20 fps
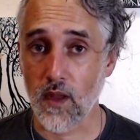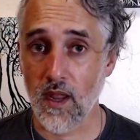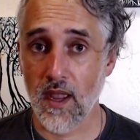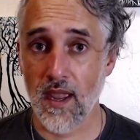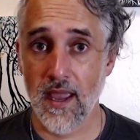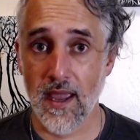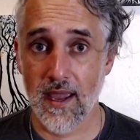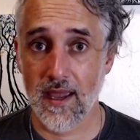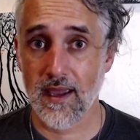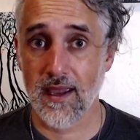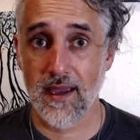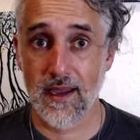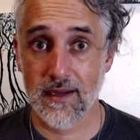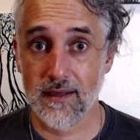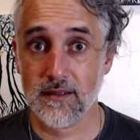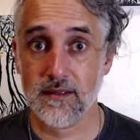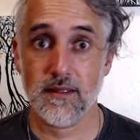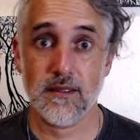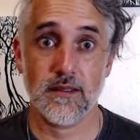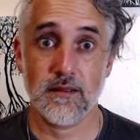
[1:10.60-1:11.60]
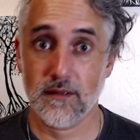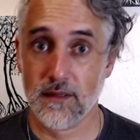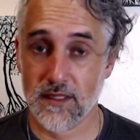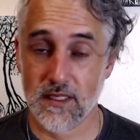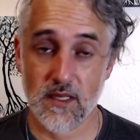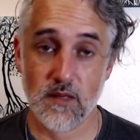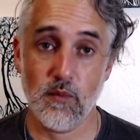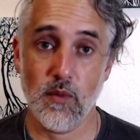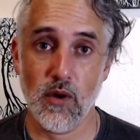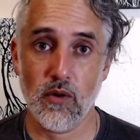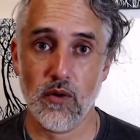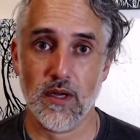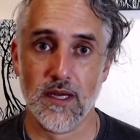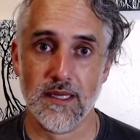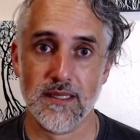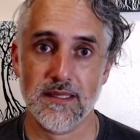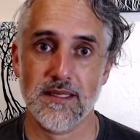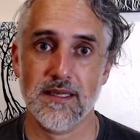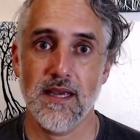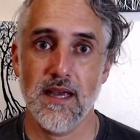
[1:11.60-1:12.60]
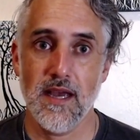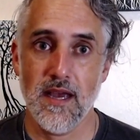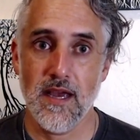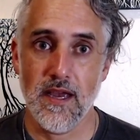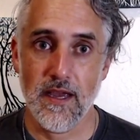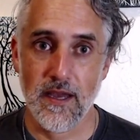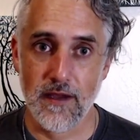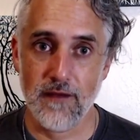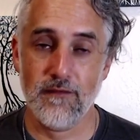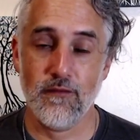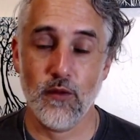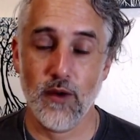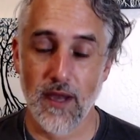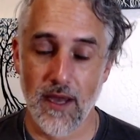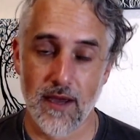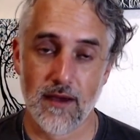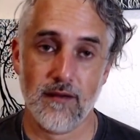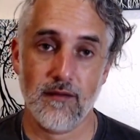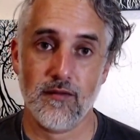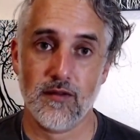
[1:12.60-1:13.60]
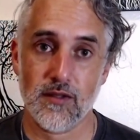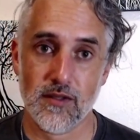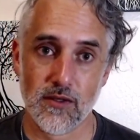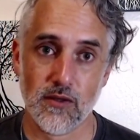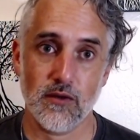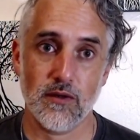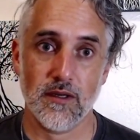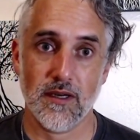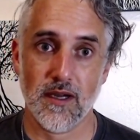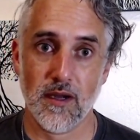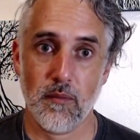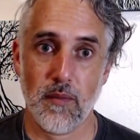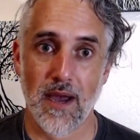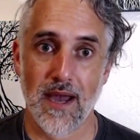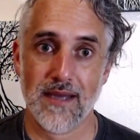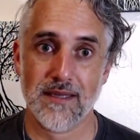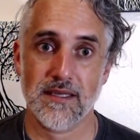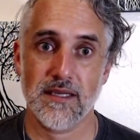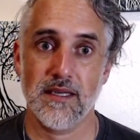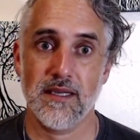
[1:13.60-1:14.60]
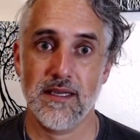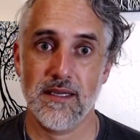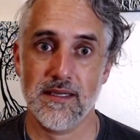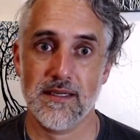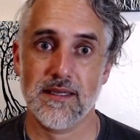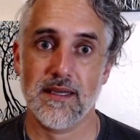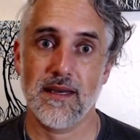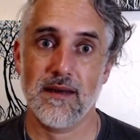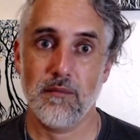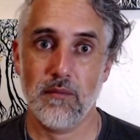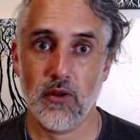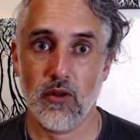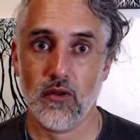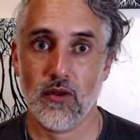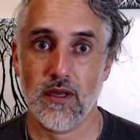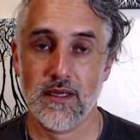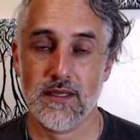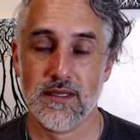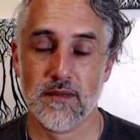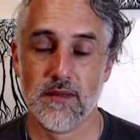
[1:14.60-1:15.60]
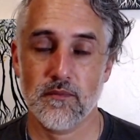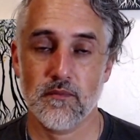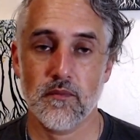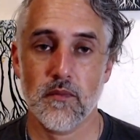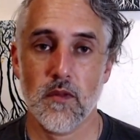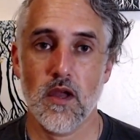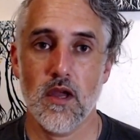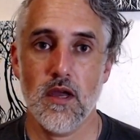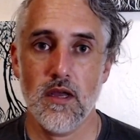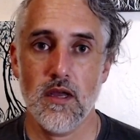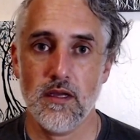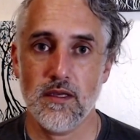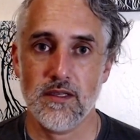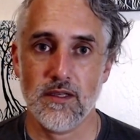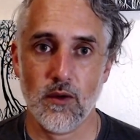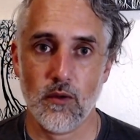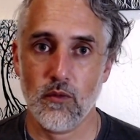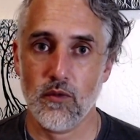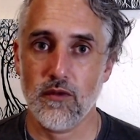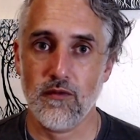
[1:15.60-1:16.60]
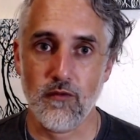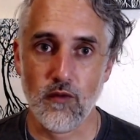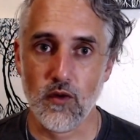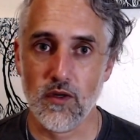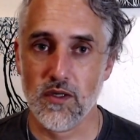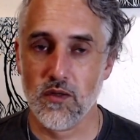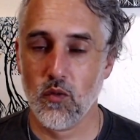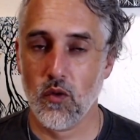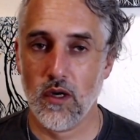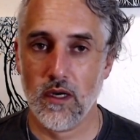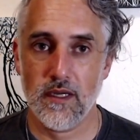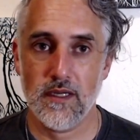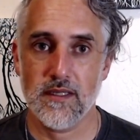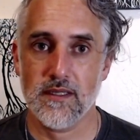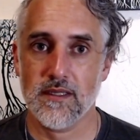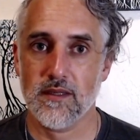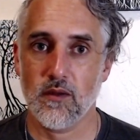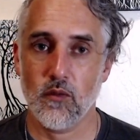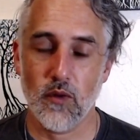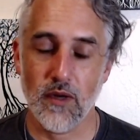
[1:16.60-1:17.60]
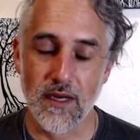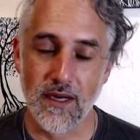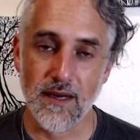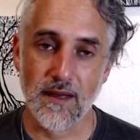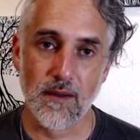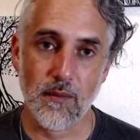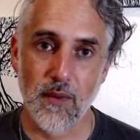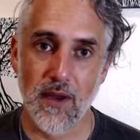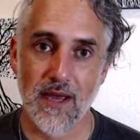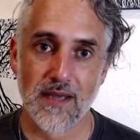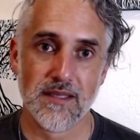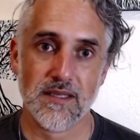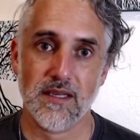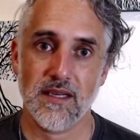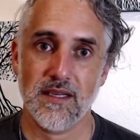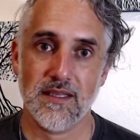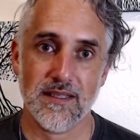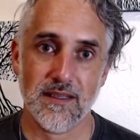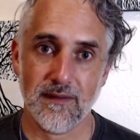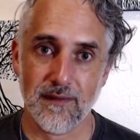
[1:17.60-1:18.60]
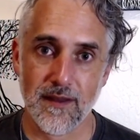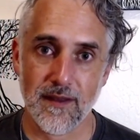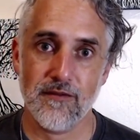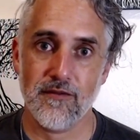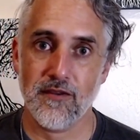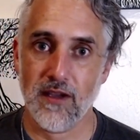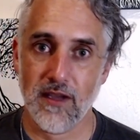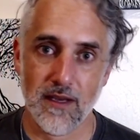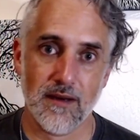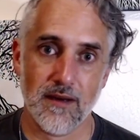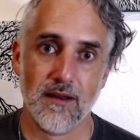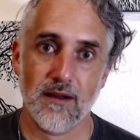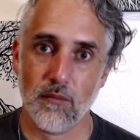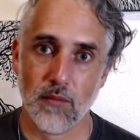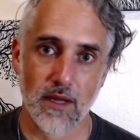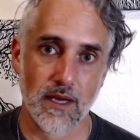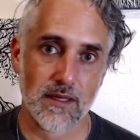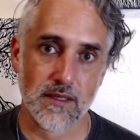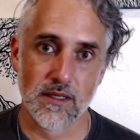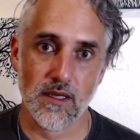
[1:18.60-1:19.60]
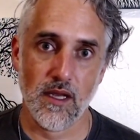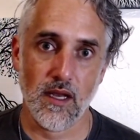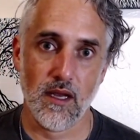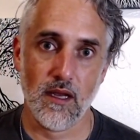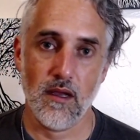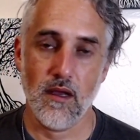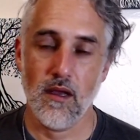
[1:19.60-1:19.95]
and experience if we have certain capacities and abilities. So the first one is we need a capacity to live in complexity.